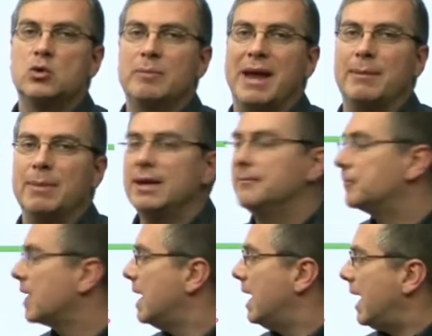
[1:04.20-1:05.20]
baby
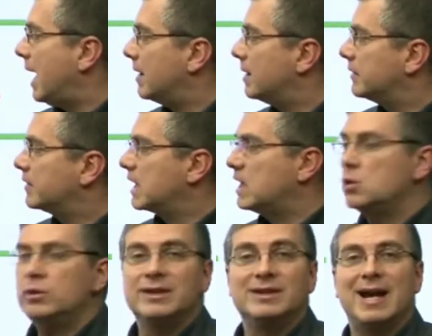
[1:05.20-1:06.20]
here, a cute baby
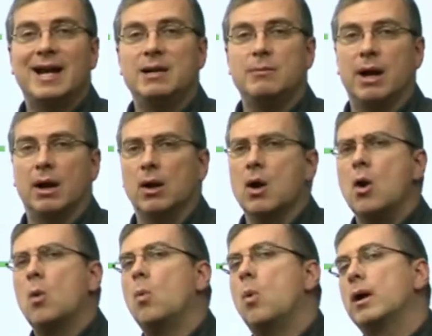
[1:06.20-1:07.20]
and a
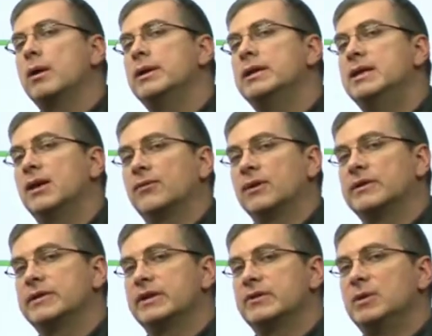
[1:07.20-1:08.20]
cute teddy
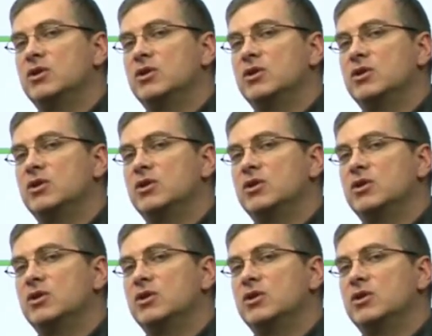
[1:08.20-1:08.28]
bear,